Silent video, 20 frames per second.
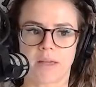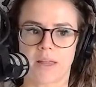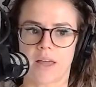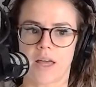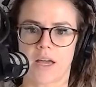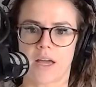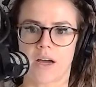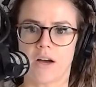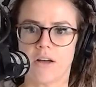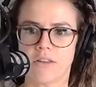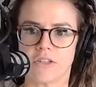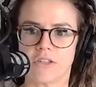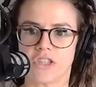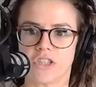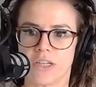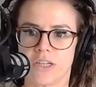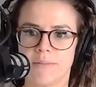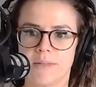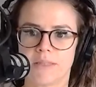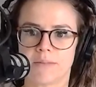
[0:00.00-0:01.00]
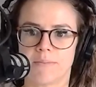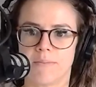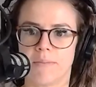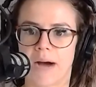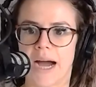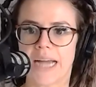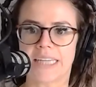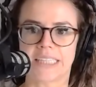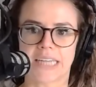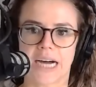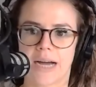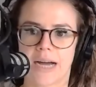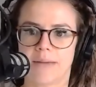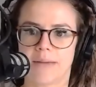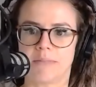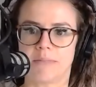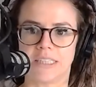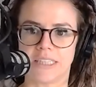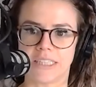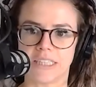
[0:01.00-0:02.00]
be like, oh, the gym is my
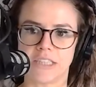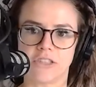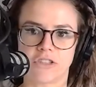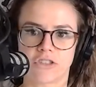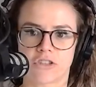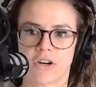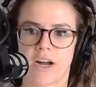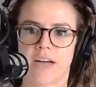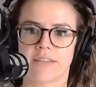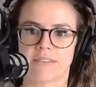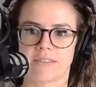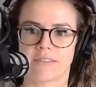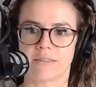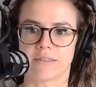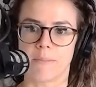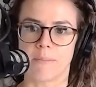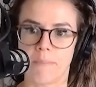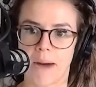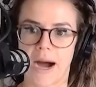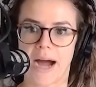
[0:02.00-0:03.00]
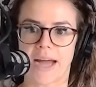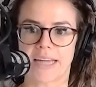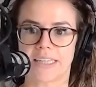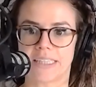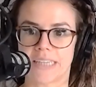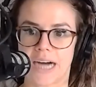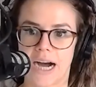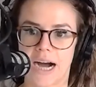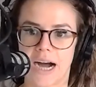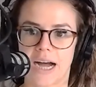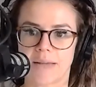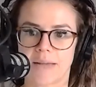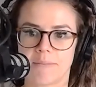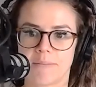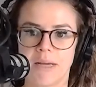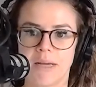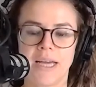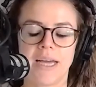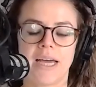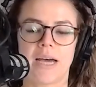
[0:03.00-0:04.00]
time to de-stress. It's my time.